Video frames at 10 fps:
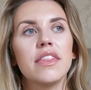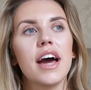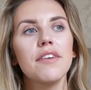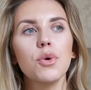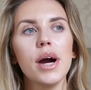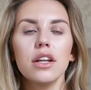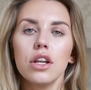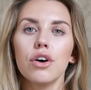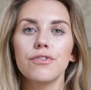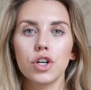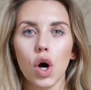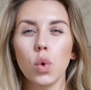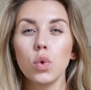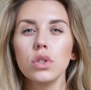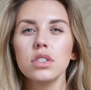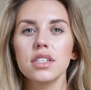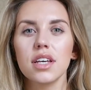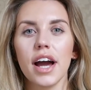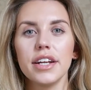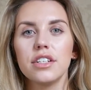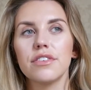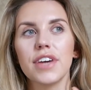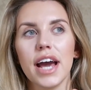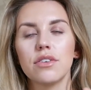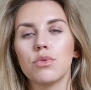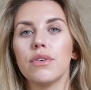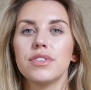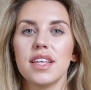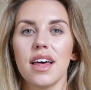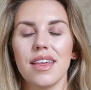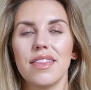They have quite a lot of gold kind of candle, well obviously uh,